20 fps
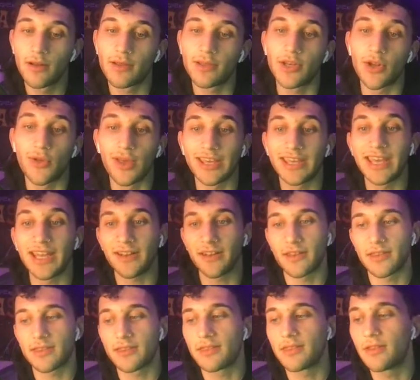like getting
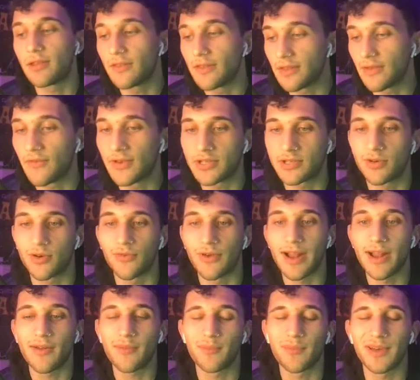to the divisional
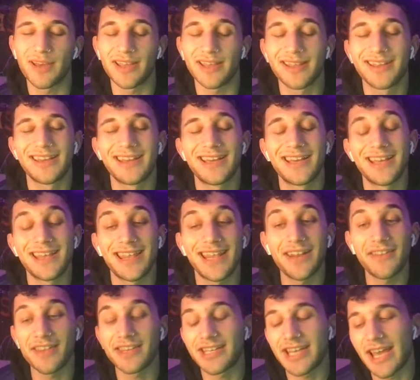round, but
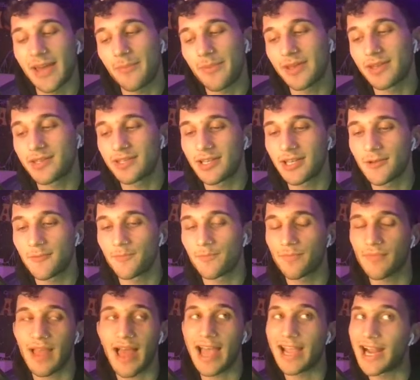getting the championship,
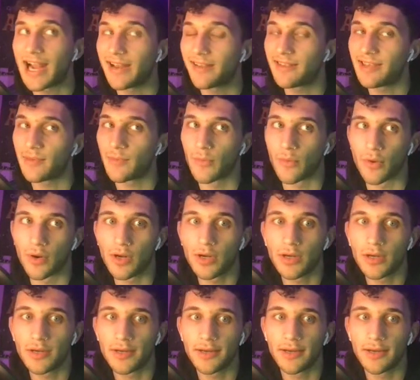I got to see more.